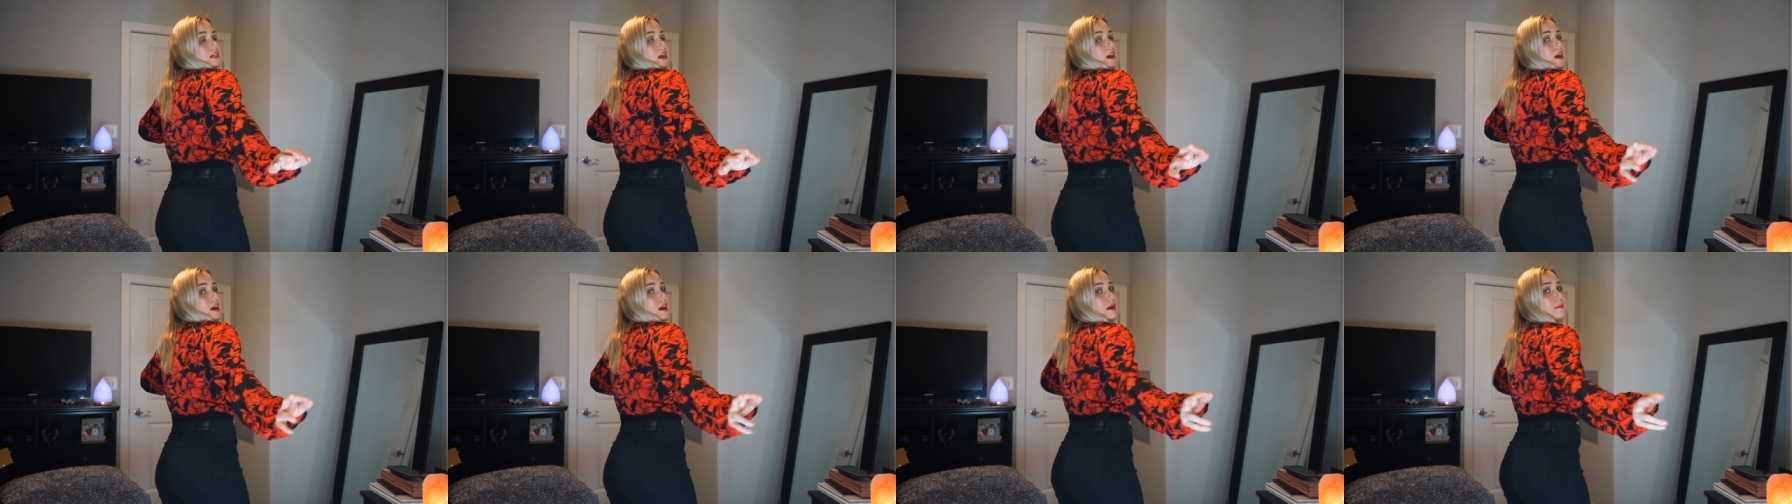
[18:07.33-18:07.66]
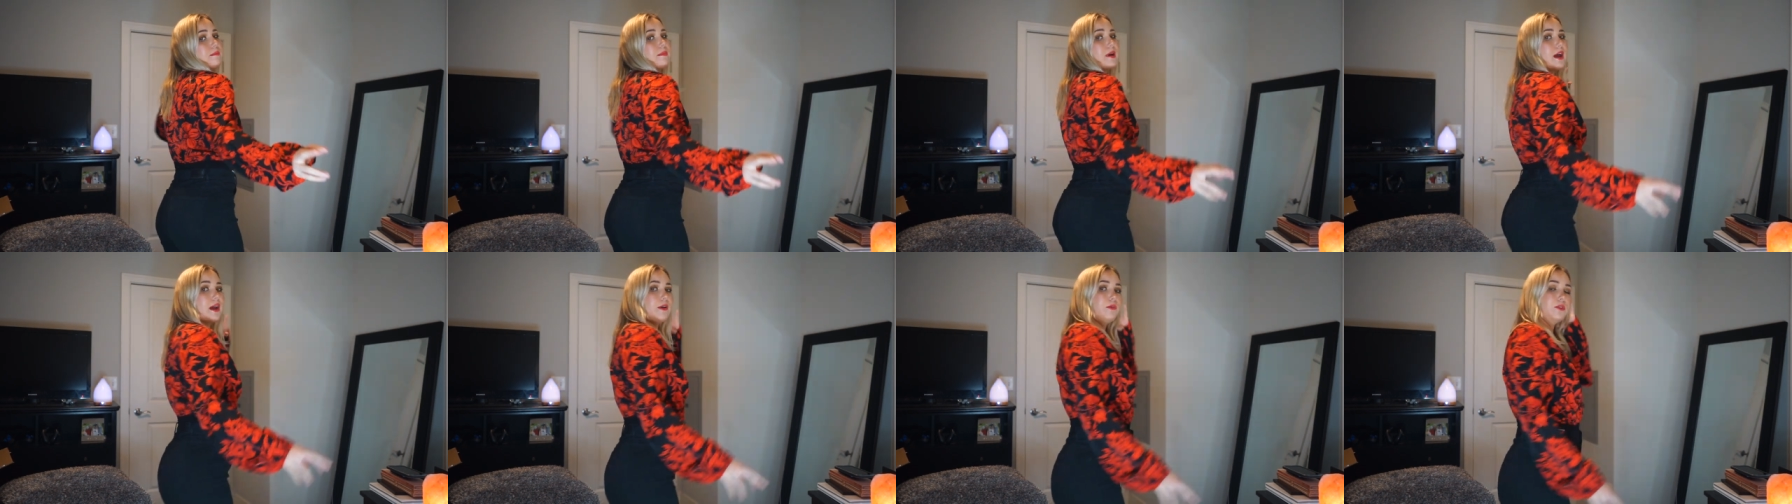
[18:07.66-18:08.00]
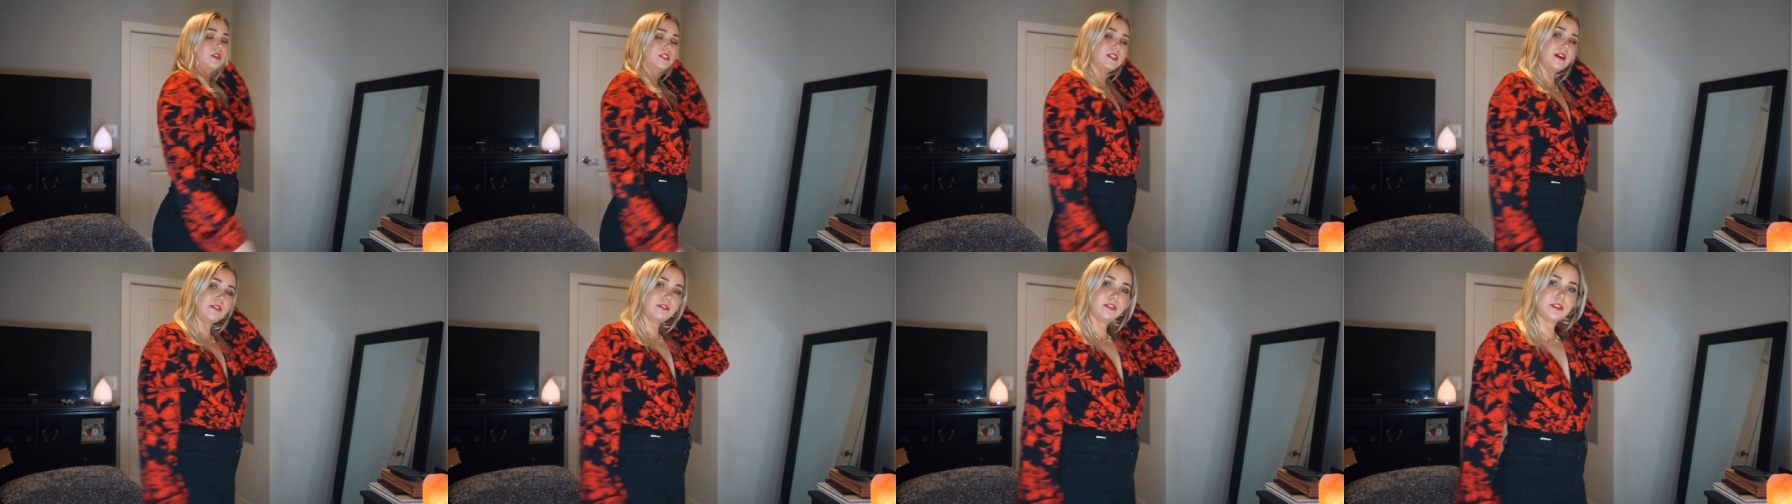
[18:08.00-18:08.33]
top, I
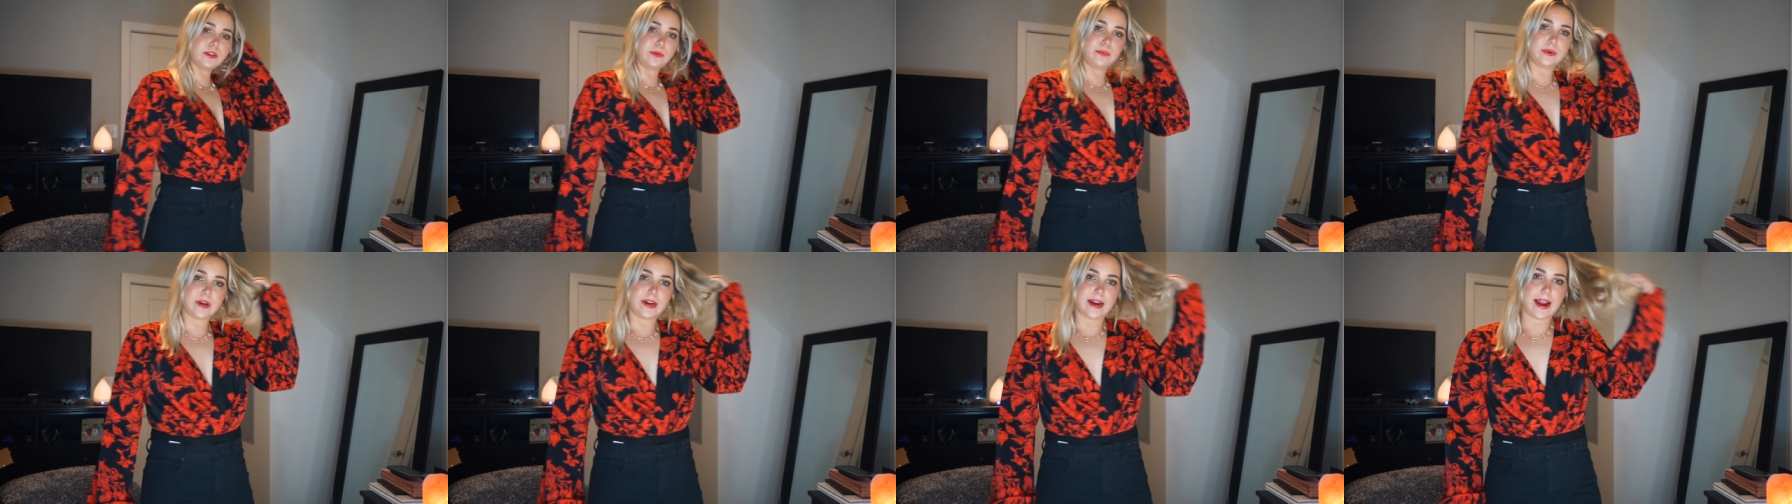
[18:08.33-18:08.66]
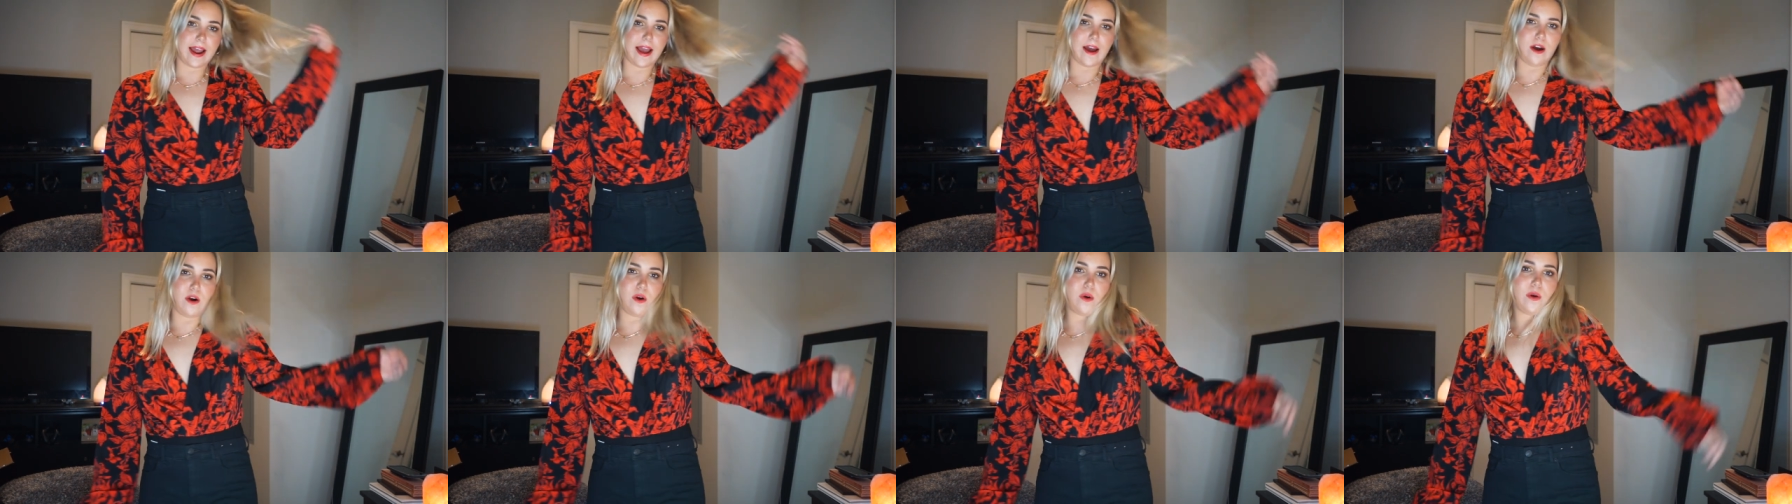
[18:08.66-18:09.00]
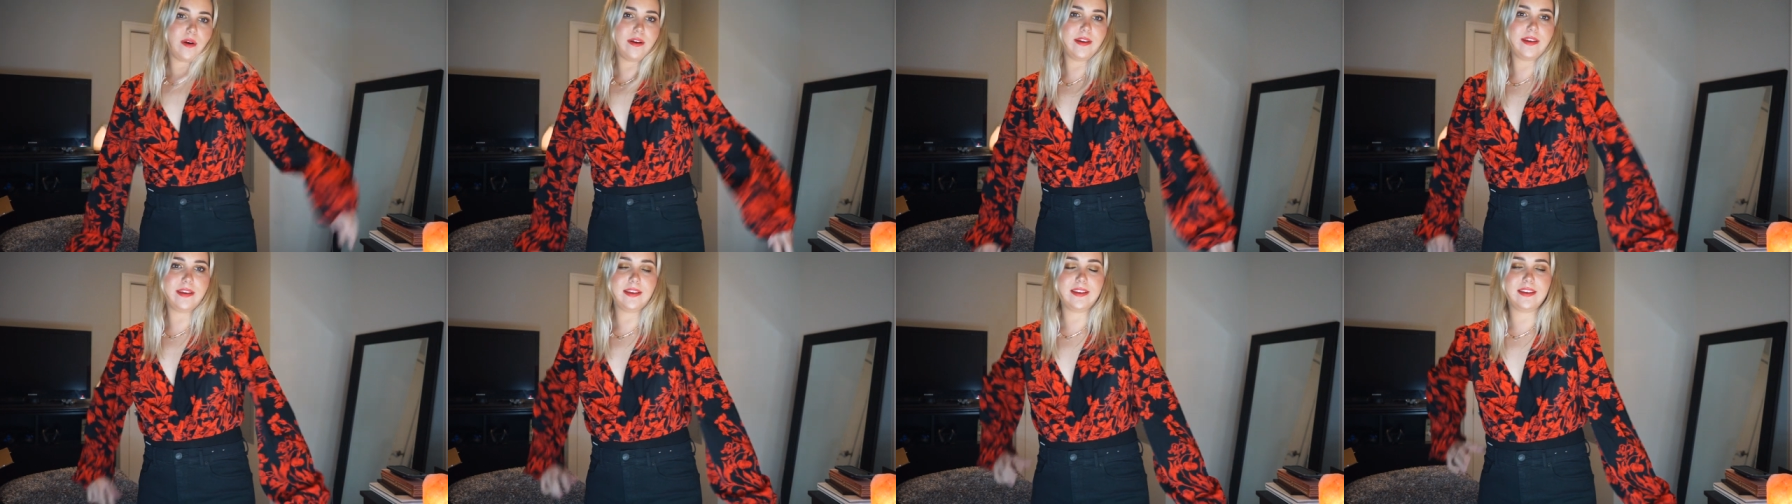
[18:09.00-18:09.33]
will definitely wear it out.